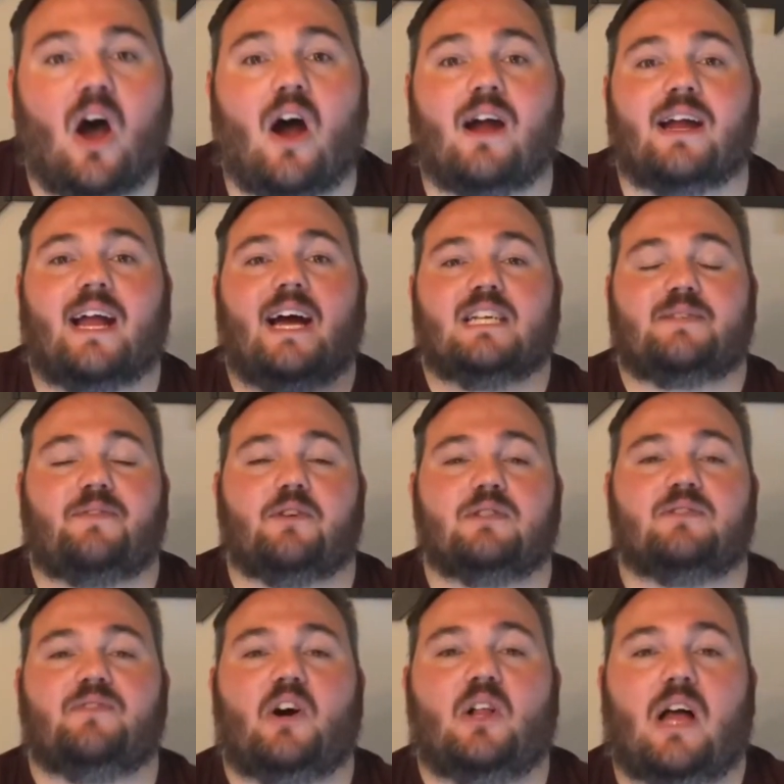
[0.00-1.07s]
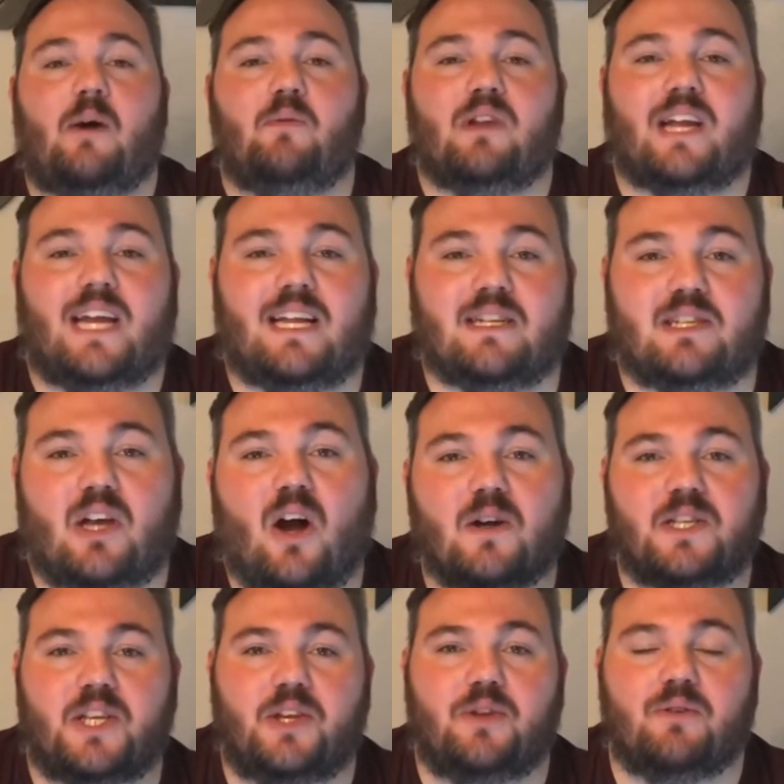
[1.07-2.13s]
All right, guys, first of all, I want to kind of
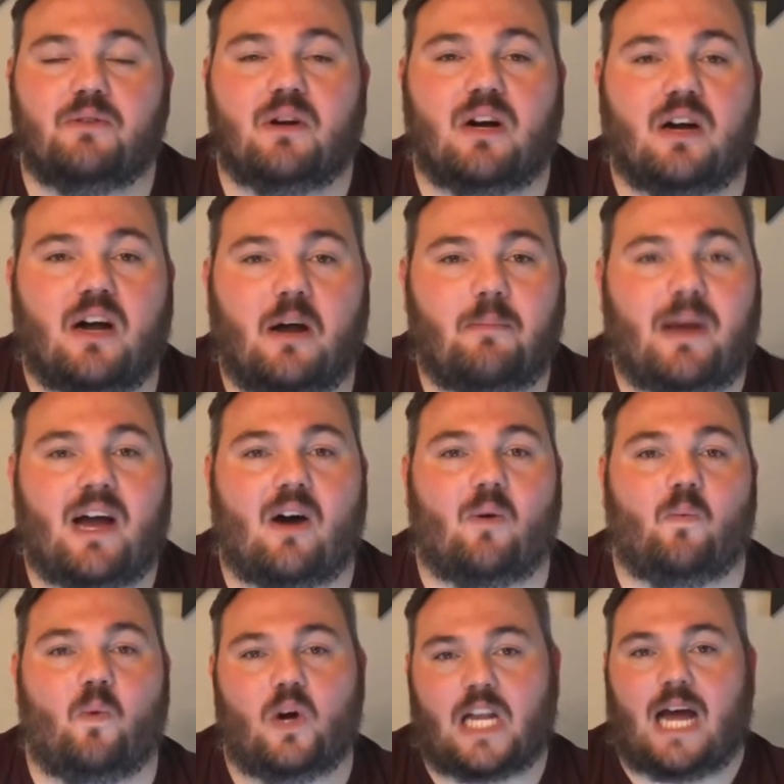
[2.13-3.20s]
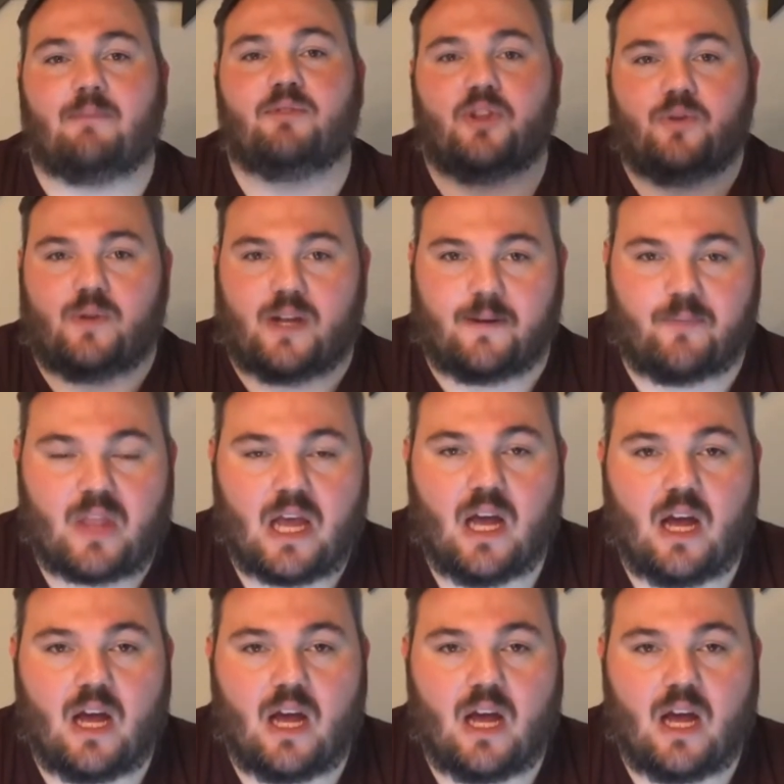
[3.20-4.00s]
talk to you about what I'm doing.